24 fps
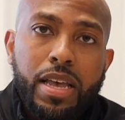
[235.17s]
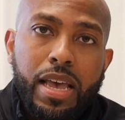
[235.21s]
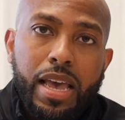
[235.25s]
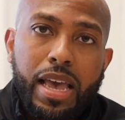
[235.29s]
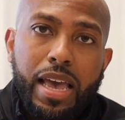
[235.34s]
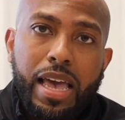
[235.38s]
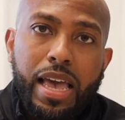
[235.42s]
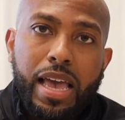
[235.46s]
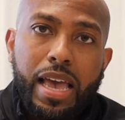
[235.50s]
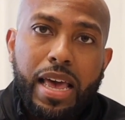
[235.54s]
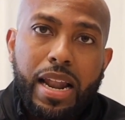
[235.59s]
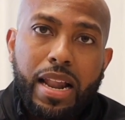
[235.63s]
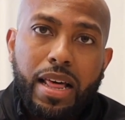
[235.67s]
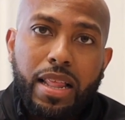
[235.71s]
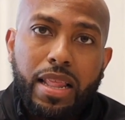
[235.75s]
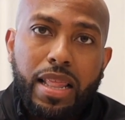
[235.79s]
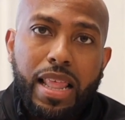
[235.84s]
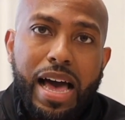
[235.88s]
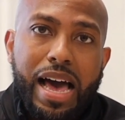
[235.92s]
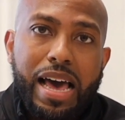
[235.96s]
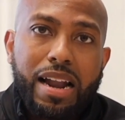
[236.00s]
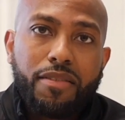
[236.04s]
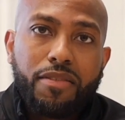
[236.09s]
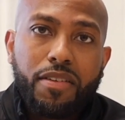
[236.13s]
And a
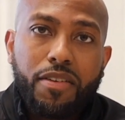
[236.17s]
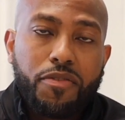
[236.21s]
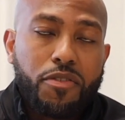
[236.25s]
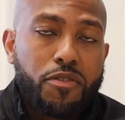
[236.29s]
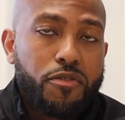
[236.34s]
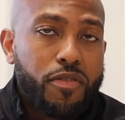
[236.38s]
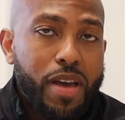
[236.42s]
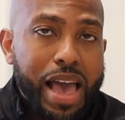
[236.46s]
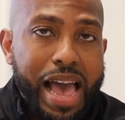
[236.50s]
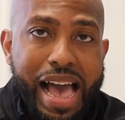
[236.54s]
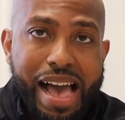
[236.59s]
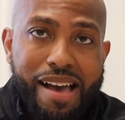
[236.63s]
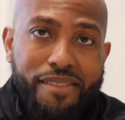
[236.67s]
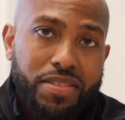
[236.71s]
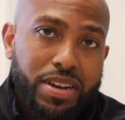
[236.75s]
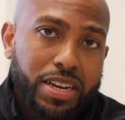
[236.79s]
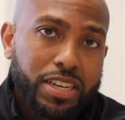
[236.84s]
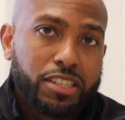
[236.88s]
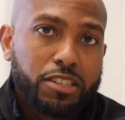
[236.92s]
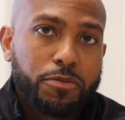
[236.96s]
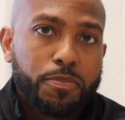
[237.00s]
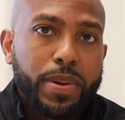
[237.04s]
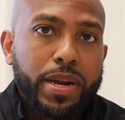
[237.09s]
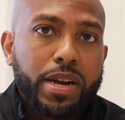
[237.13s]
lot of, if you haven't
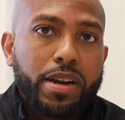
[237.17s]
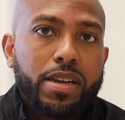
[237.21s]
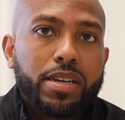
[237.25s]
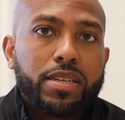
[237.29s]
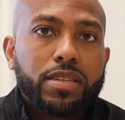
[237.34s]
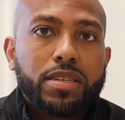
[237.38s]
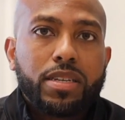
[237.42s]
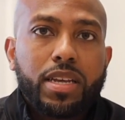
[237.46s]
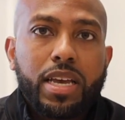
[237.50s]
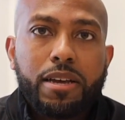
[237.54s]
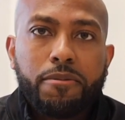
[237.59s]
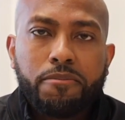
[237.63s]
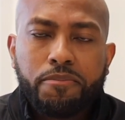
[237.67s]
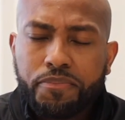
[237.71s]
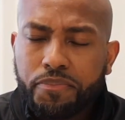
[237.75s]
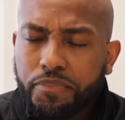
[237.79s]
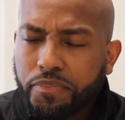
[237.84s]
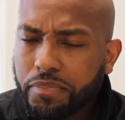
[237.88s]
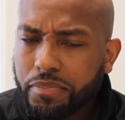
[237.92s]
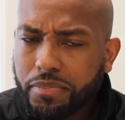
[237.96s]
experienced it,